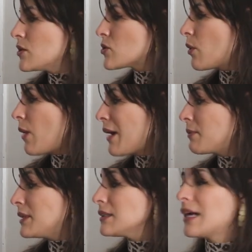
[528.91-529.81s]
So I
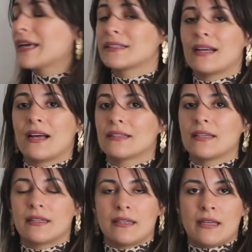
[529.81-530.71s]
really like that
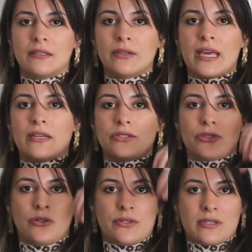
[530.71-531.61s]
they elongate
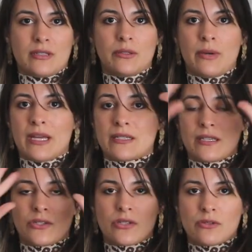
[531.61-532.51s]
your silhouette.
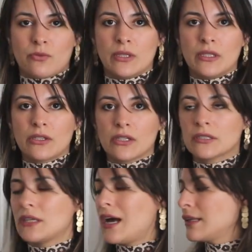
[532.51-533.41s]
It's just really
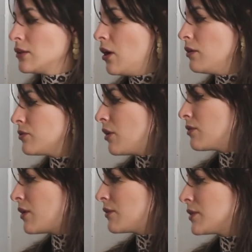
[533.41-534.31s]
good. I love,
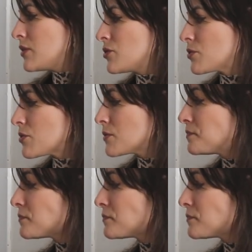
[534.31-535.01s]
love, love these shoes.